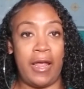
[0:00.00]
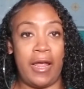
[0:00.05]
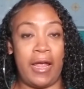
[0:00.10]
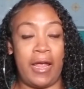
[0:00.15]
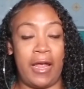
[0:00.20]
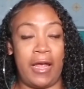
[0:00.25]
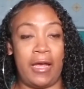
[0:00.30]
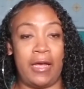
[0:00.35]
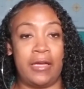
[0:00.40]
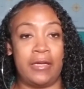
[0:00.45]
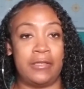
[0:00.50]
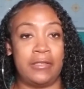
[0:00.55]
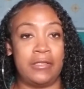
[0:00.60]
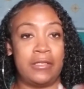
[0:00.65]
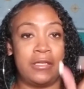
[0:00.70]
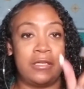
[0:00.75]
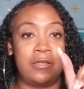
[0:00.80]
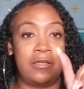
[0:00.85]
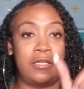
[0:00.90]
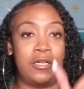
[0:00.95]
and
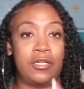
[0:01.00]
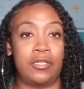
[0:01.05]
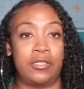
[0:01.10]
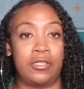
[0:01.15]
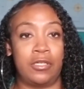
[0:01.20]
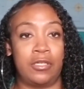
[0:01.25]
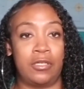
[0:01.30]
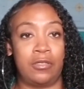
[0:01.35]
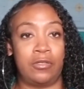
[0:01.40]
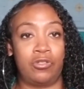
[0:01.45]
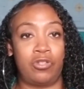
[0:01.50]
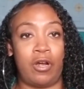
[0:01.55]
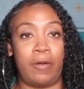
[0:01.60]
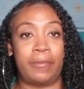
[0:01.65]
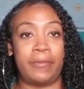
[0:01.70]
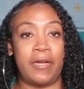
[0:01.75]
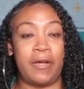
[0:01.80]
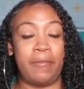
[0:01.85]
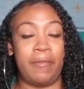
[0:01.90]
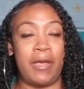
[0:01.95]
there's a drop
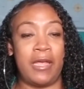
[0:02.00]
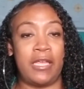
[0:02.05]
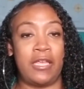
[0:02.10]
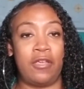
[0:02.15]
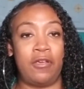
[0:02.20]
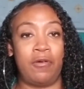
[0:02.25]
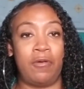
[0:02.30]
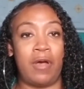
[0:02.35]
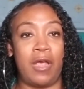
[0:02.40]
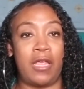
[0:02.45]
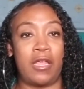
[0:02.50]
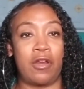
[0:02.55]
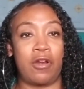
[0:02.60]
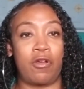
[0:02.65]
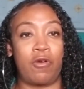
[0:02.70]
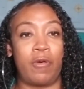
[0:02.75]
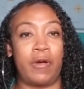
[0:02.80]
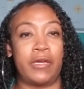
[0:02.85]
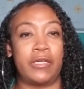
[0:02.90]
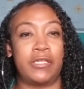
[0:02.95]
down menu, and you're
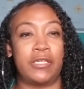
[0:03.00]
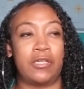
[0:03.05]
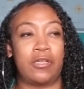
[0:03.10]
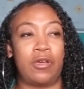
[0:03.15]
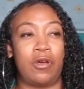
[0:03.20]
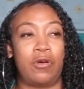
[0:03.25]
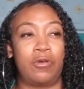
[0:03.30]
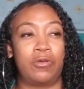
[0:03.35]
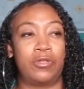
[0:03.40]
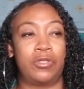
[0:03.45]
going to go